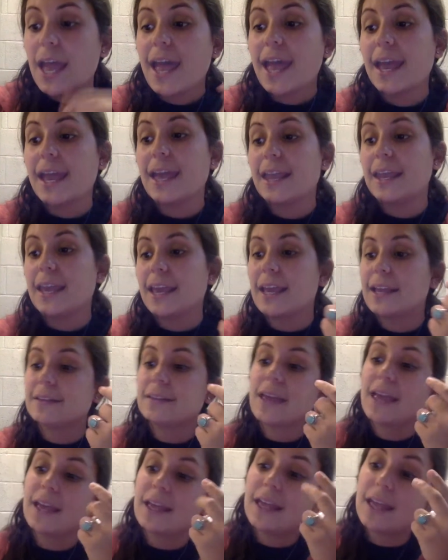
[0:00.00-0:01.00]
and it
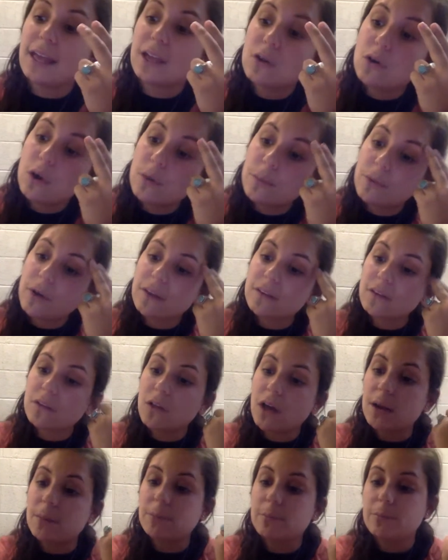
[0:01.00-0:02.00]
incorporates a
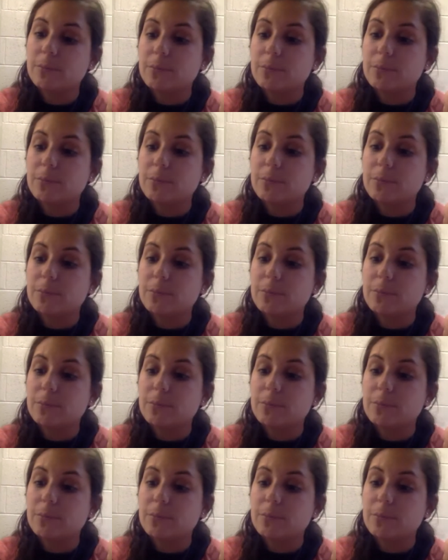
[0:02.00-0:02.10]
lot of